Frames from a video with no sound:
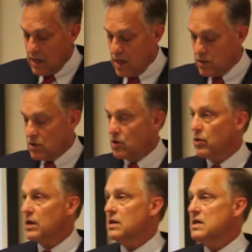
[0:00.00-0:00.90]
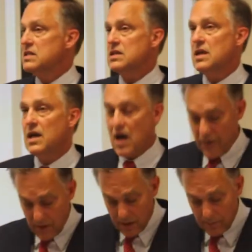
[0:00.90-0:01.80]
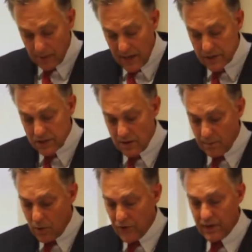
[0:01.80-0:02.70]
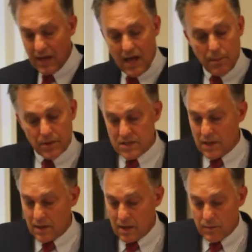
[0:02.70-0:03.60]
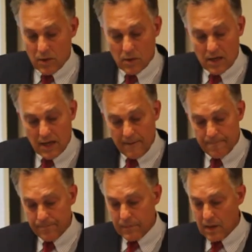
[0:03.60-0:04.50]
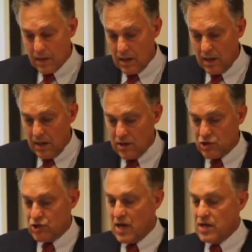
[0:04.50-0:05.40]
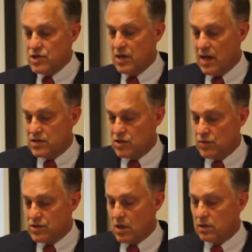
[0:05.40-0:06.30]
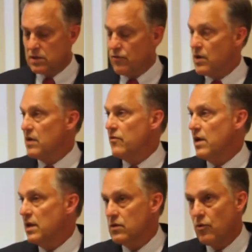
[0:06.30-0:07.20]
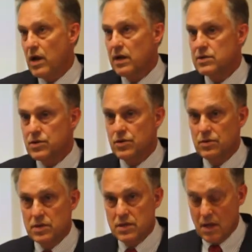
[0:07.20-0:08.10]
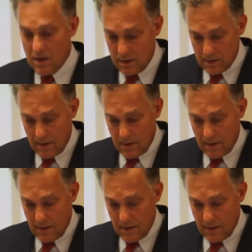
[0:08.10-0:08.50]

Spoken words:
and you'll quickly see how the complexion of both the campus and the community is changing as a result of renovating the Rankin Student Center.